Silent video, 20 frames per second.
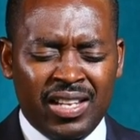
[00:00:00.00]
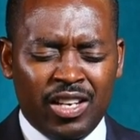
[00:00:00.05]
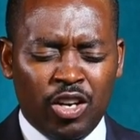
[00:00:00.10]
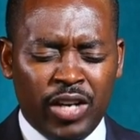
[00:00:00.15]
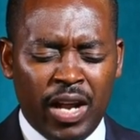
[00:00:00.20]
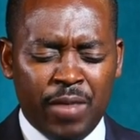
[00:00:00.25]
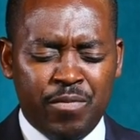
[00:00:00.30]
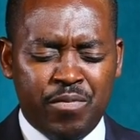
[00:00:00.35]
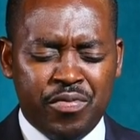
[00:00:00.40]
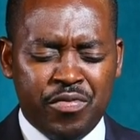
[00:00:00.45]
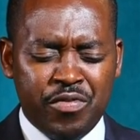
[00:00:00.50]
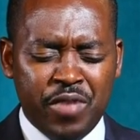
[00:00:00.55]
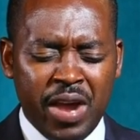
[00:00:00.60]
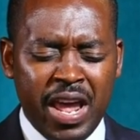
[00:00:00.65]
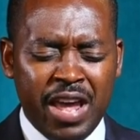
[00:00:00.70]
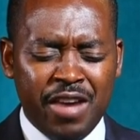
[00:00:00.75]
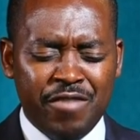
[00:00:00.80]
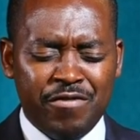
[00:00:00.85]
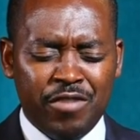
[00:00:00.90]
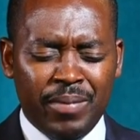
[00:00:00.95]
Lord, I
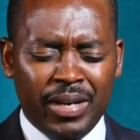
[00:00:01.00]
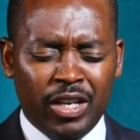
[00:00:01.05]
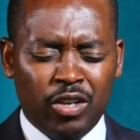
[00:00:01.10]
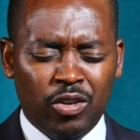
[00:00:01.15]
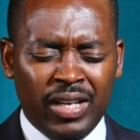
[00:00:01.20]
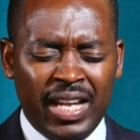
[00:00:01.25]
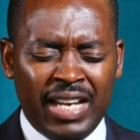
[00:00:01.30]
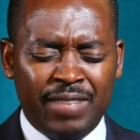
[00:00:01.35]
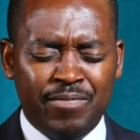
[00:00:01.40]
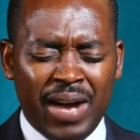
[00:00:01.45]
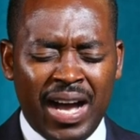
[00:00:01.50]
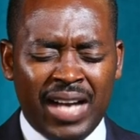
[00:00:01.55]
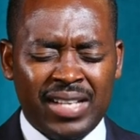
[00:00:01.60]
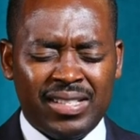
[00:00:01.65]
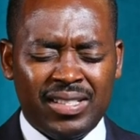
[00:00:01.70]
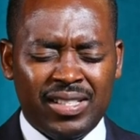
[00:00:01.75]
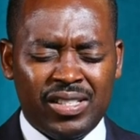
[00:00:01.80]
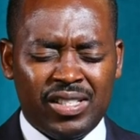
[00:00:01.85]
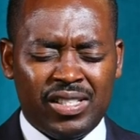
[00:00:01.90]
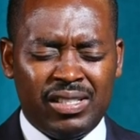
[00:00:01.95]
pray for my colleague
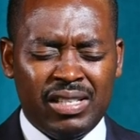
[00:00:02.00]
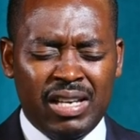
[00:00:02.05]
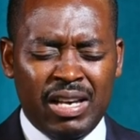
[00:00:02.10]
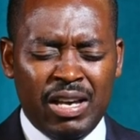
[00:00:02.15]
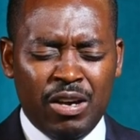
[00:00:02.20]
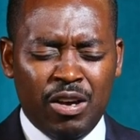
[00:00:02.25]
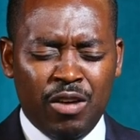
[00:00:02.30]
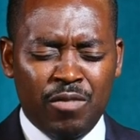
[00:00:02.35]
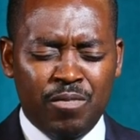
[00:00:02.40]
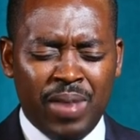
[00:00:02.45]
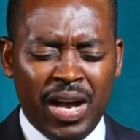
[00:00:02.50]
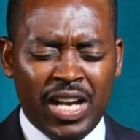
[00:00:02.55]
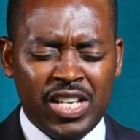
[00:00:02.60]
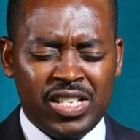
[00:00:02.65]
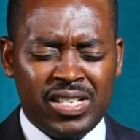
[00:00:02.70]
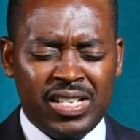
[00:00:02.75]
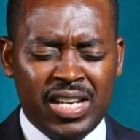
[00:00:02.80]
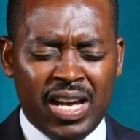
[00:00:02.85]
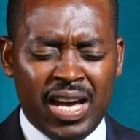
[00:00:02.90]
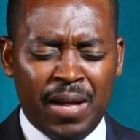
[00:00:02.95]
pastors,
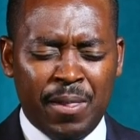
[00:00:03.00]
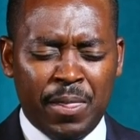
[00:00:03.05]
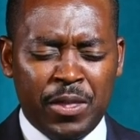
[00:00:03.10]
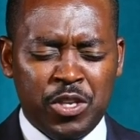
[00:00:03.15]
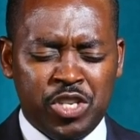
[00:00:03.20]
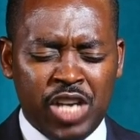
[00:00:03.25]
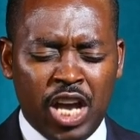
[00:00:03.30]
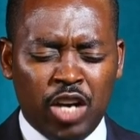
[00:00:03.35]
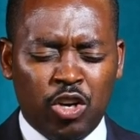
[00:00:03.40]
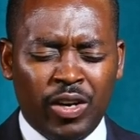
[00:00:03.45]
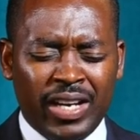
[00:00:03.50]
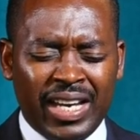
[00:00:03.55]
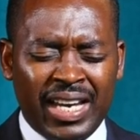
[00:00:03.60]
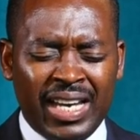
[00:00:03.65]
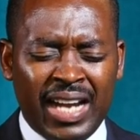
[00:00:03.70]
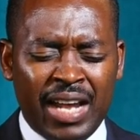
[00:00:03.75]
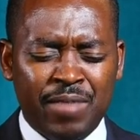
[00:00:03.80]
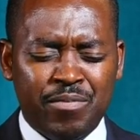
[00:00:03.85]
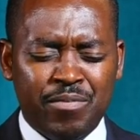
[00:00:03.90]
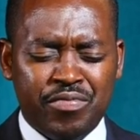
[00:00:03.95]
Pastor Jack
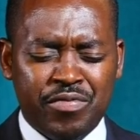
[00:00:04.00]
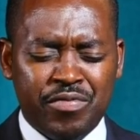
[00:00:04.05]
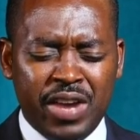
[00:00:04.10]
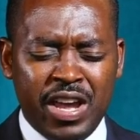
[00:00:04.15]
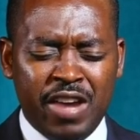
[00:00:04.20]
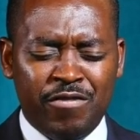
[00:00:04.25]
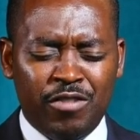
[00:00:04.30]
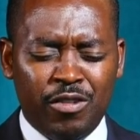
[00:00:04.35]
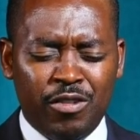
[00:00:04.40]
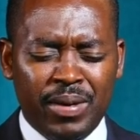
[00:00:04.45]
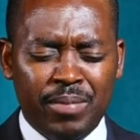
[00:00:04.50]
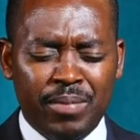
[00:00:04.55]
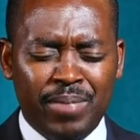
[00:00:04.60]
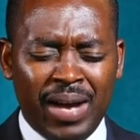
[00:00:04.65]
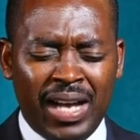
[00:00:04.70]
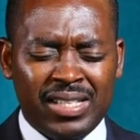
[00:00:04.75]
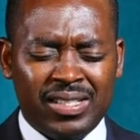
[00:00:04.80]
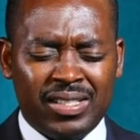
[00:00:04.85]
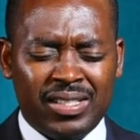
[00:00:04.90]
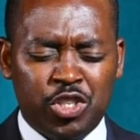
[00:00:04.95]
Ogera. I pray for my
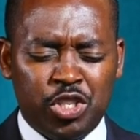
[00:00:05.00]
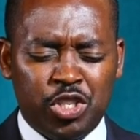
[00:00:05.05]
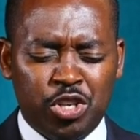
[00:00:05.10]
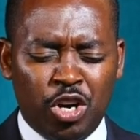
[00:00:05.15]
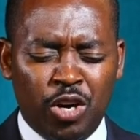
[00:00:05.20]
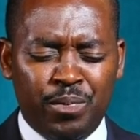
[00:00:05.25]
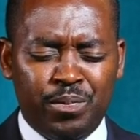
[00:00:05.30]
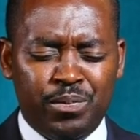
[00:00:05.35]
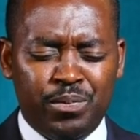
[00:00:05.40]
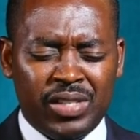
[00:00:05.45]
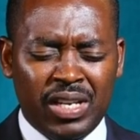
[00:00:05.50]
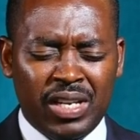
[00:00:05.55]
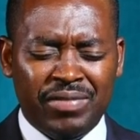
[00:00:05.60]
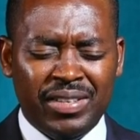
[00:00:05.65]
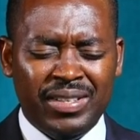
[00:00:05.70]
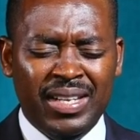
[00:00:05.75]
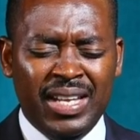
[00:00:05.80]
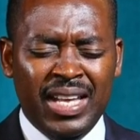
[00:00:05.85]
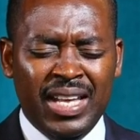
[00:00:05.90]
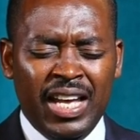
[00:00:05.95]
pastor, Tirop
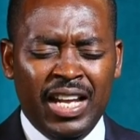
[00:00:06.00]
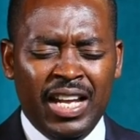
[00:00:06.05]
Stephen.